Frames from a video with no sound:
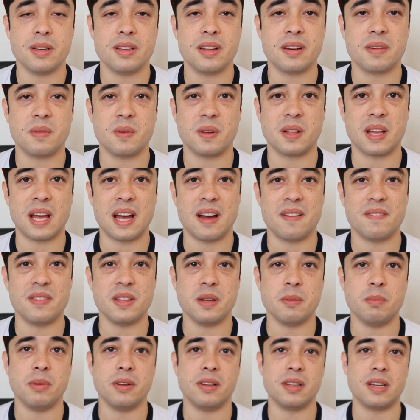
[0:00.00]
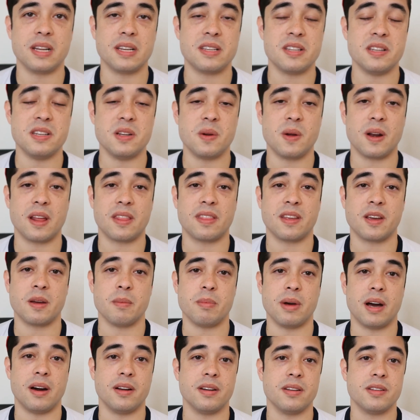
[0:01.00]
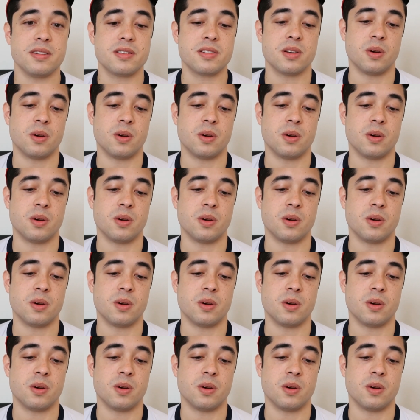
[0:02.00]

didn't really have the ability to do anything about it.